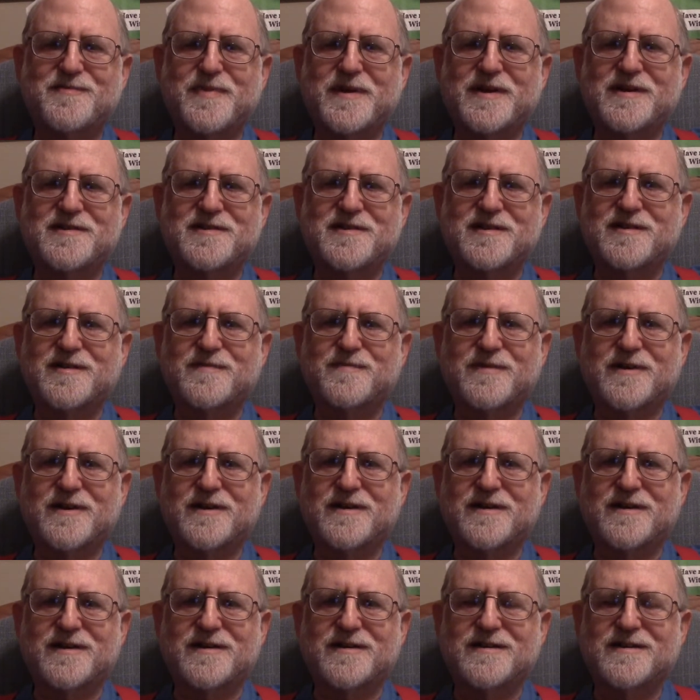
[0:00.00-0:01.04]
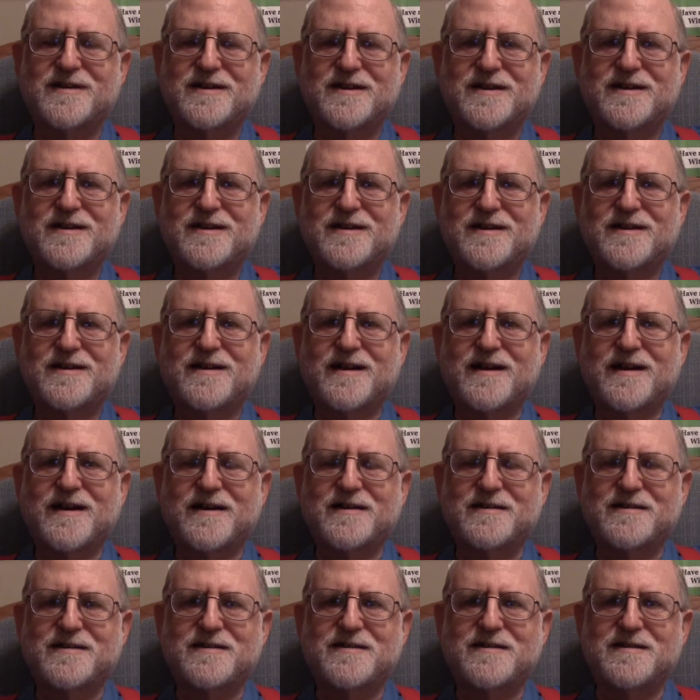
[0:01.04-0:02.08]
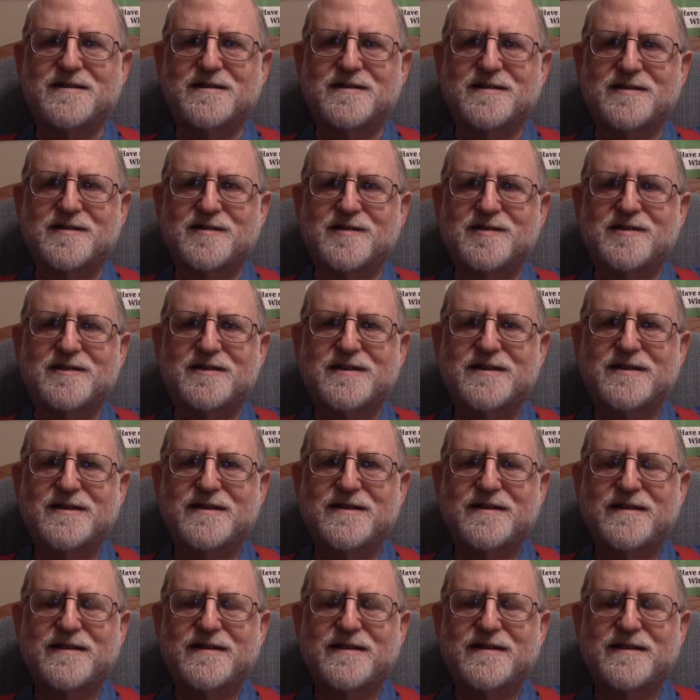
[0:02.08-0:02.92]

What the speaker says: basic ideas.